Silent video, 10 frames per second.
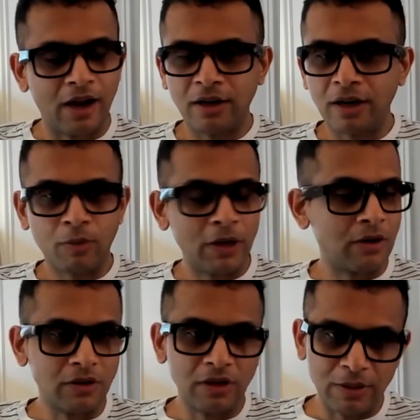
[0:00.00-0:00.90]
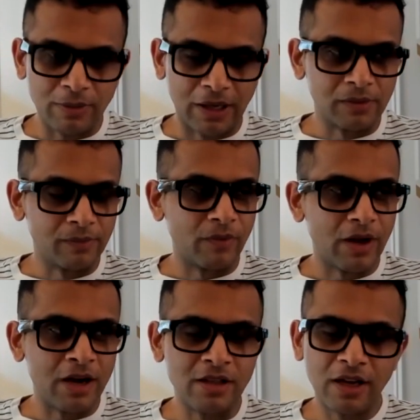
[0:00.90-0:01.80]
and it went really well.
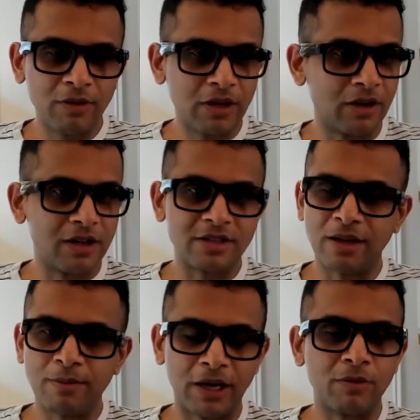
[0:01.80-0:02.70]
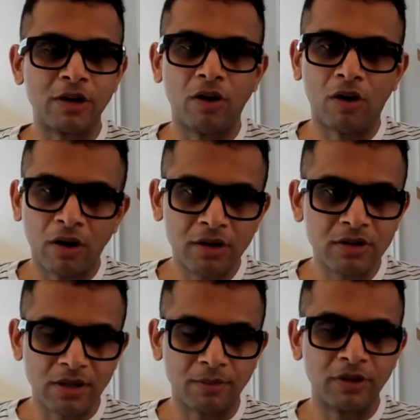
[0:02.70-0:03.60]
And then we realized, hey man, we are
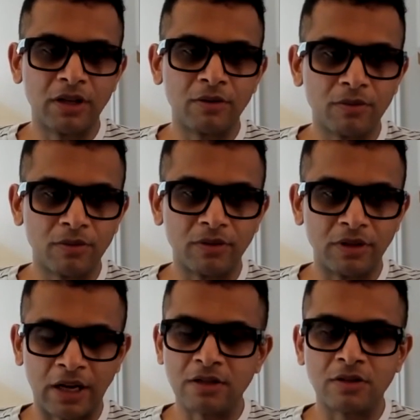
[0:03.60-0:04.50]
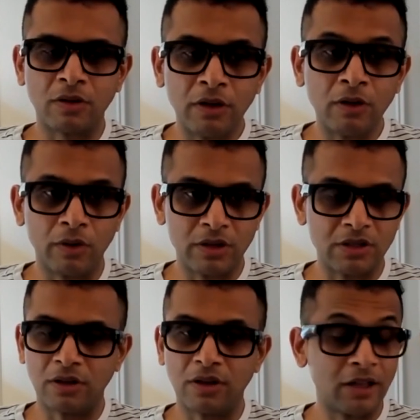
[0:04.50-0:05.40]
on to something that is really
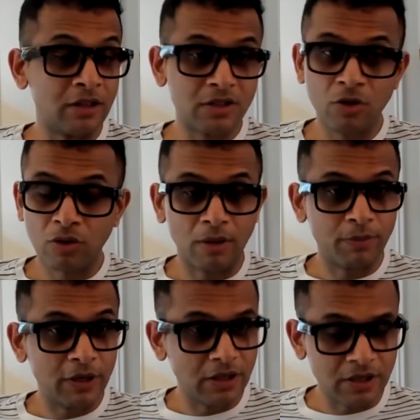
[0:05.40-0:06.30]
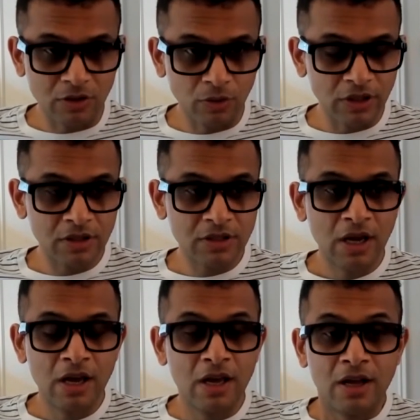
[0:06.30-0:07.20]
original, and there's no company that's doing
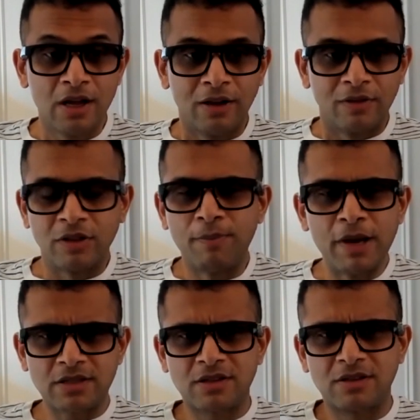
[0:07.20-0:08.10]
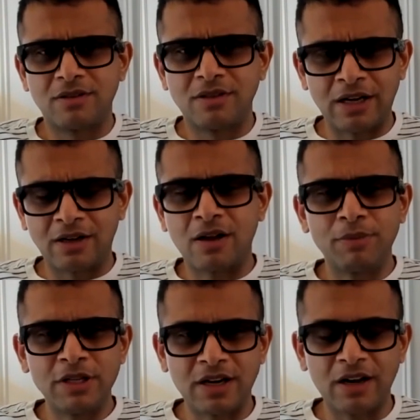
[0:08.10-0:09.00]
this. The best that
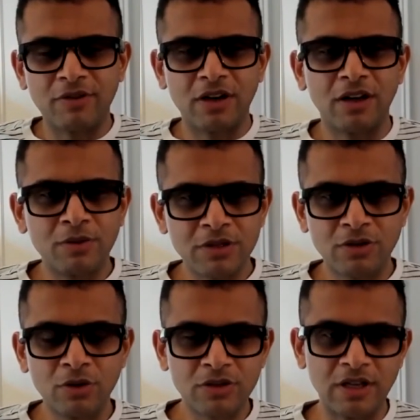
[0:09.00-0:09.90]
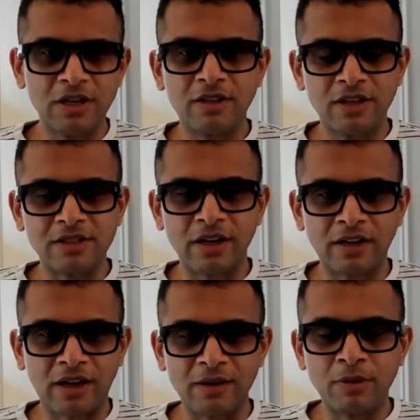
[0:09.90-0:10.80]
companies had ever done was to do silly things
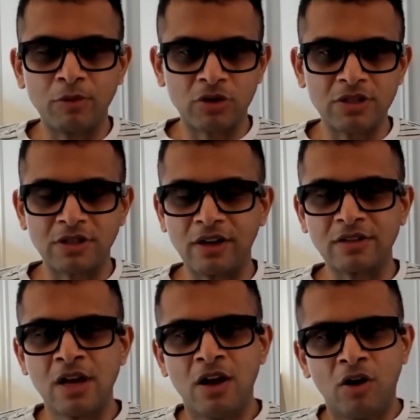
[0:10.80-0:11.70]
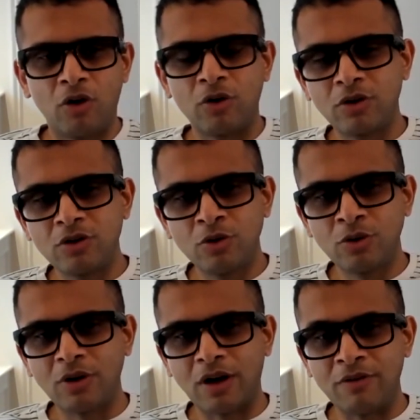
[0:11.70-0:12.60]
like time and motion studies. Oh,
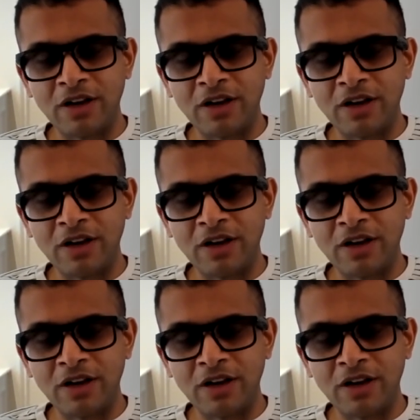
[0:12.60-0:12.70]
you